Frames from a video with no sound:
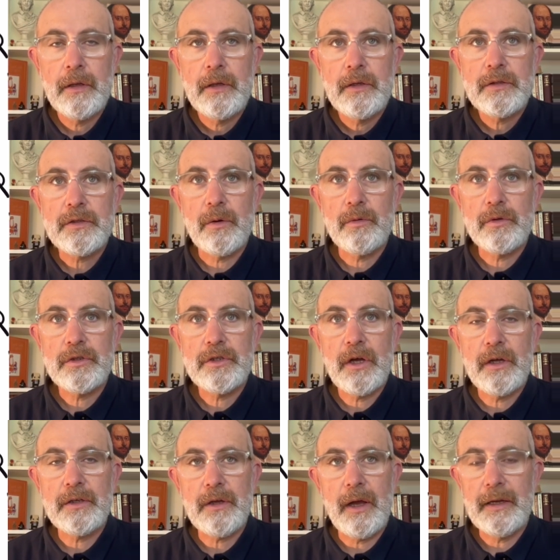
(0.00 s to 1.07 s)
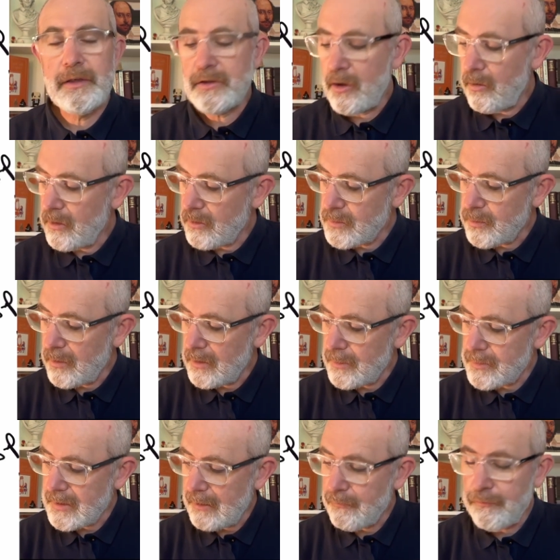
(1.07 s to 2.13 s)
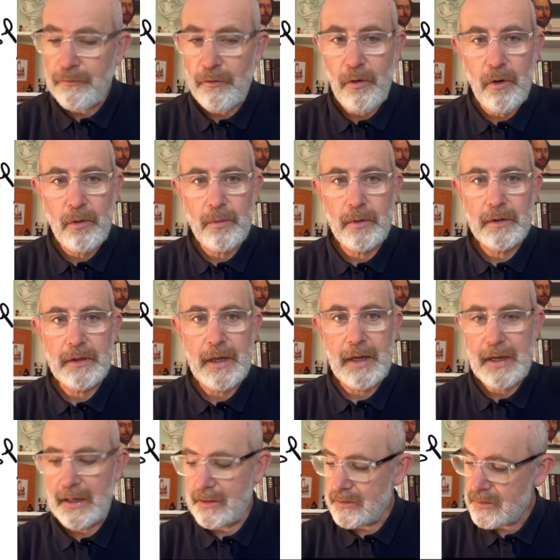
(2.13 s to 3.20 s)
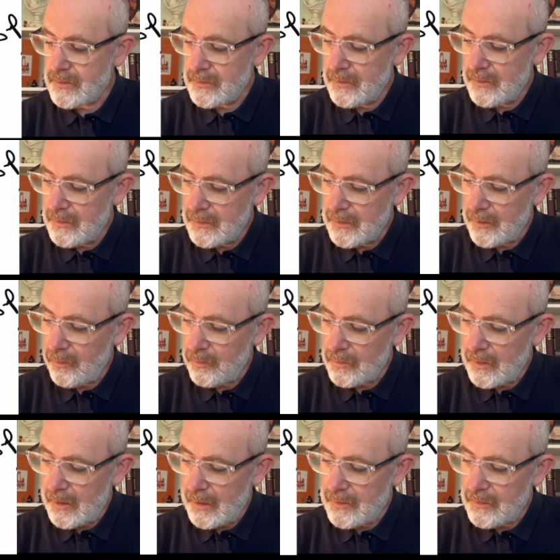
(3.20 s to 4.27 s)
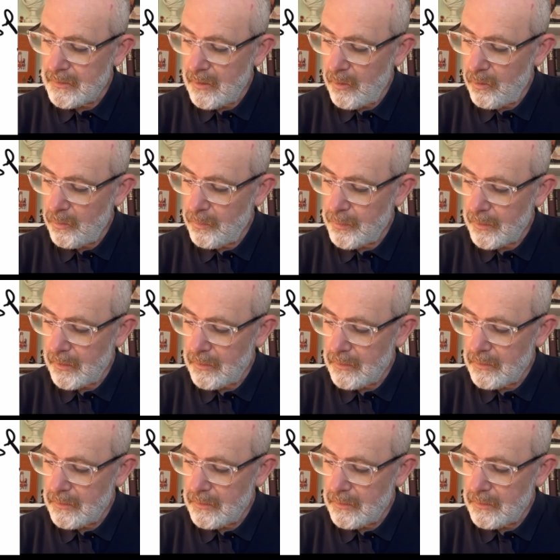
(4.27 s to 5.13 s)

So Antonio's putting himself forward as, a noble